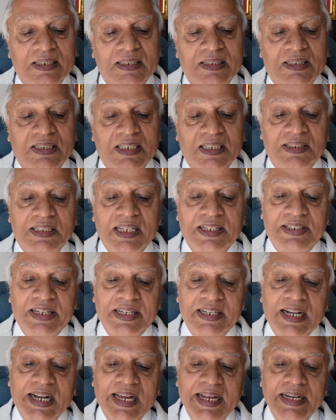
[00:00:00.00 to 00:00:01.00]
Set the
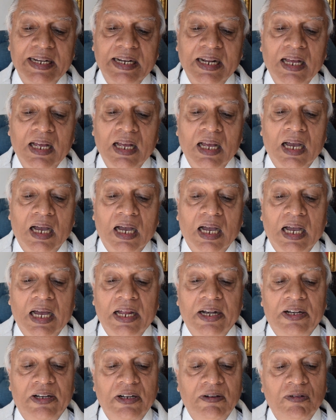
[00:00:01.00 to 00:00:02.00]
deadline
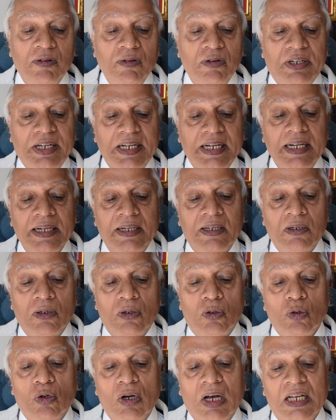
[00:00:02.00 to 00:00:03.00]
and review
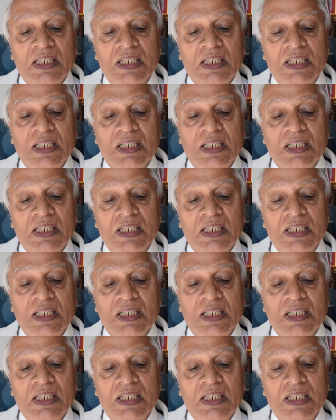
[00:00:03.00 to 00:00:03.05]
date to